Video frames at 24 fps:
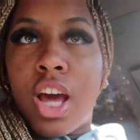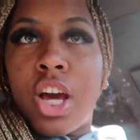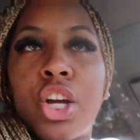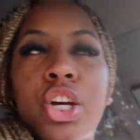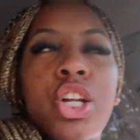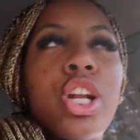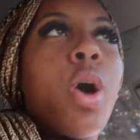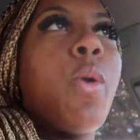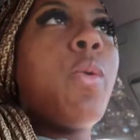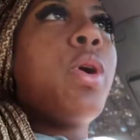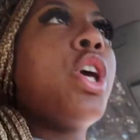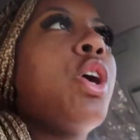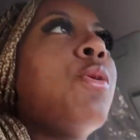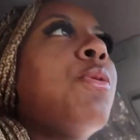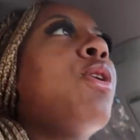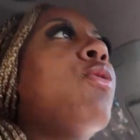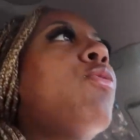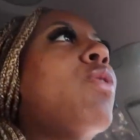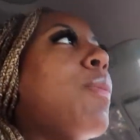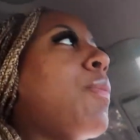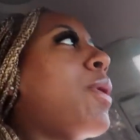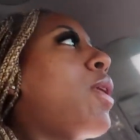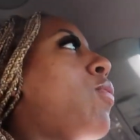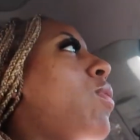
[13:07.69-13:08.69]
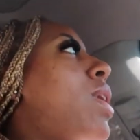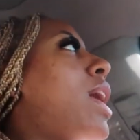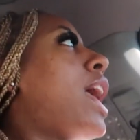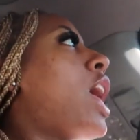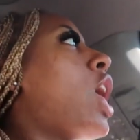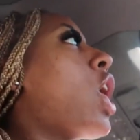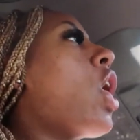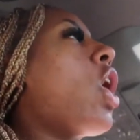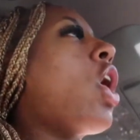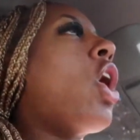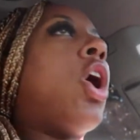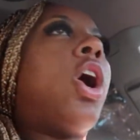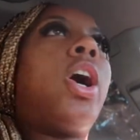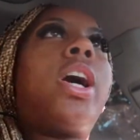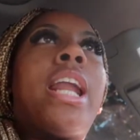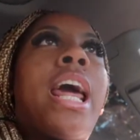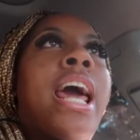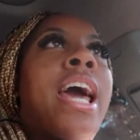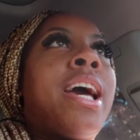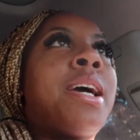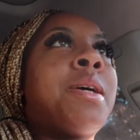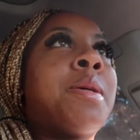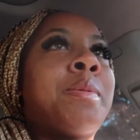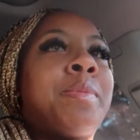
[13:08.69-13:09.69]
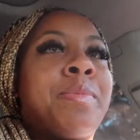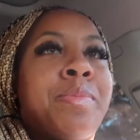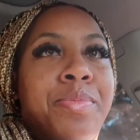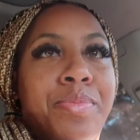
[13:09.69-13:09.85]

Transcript: You know when you be ripping and running all day